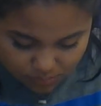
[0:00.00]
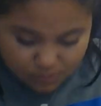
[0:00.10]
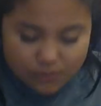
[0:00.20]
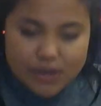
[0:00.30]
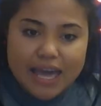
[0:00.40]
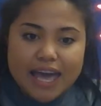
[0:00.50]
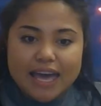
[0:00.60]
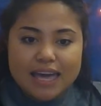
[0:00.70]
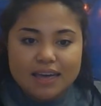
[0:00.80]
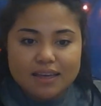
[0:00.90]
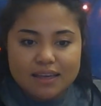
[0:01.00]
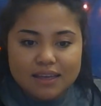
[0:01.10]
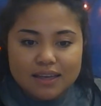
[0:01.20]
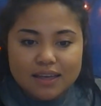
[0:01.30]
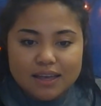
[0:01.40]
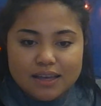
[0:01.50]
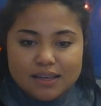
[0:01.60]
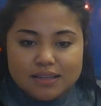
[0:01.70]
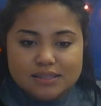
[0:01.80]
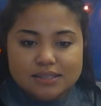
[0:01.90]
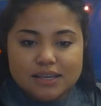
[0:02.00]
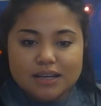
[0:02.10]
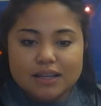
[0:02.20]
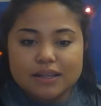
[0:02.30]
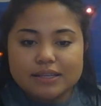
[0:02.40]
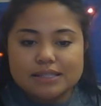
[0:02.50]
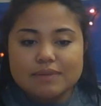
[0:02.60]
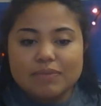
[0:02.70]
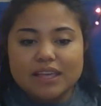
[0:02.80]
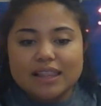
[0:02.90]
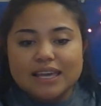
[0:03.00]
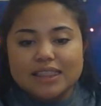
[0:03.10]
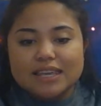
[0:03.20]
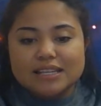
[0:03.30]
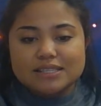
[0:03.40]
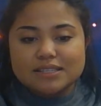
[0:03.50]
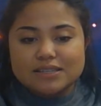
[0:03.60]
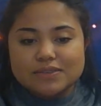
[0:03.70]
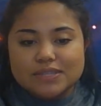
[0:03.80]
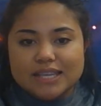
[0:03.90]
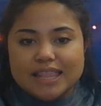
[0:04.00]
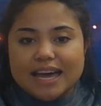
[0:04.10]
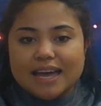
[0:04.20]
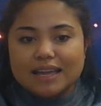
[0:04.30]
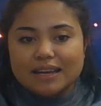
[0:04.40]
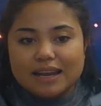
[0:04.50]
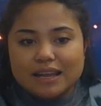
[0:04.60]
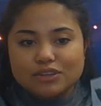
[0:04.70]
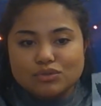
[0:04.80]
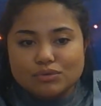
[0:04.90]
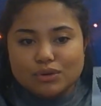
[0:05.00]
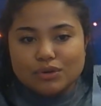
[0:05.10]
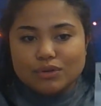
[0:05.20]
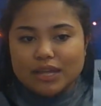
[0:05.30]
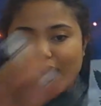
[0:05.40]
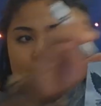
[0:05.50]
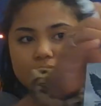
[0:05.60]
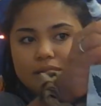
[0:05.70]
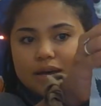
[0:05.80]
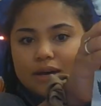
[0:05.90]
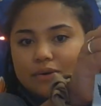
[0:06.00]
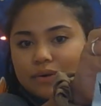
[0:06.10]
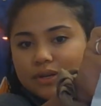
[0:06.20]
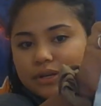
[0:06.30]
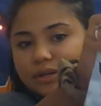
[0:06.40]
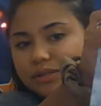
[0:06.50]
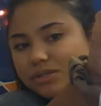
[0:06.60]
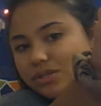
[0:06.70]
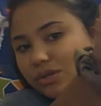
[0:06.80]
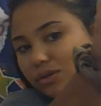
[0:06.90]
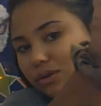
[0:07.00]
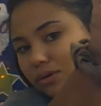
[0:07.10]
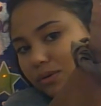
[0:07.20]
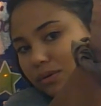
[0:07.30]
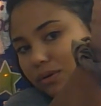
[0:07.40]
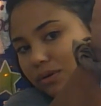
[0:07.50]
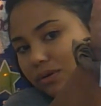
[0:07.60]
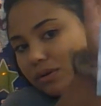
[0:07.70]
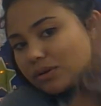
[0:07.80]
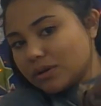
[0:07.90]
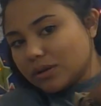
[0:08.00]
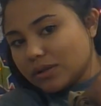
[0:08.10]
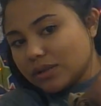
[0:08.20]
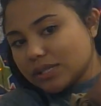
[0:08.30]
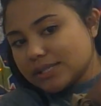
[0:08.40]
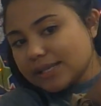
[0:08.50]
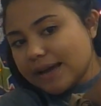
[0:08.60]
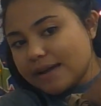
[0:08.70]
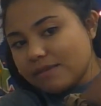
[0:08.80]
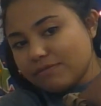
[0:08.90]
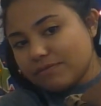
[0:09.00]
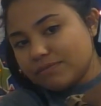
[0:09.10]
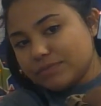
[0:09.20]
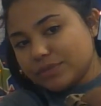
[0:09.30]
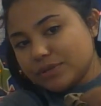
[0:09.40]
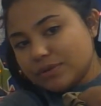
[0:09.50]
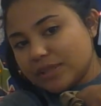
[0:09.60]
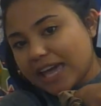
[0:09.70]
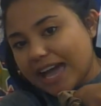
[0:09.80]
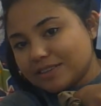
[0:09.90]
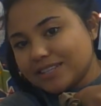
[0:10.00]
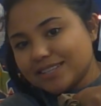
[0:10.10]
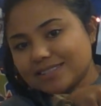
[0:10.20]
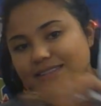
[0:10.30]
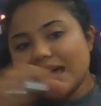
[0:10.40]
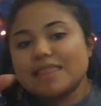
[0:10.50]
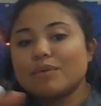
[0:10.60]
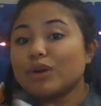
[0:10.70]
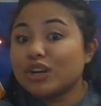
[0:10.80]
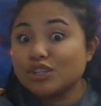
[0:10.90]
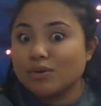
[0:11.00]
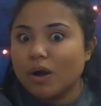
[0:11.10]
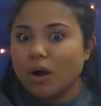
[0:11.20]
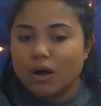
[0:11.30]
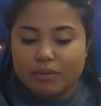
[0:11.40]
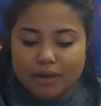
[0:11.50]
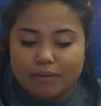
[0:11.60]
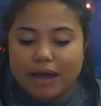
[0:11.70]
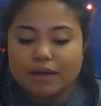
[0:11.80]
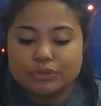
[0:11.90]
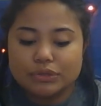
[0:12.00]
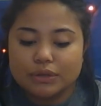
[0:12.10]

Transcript: Okay? It's going to look something like this. Do you see that? Drew the arrow to the sun to the cactus. And then we're going to do it all the way around. So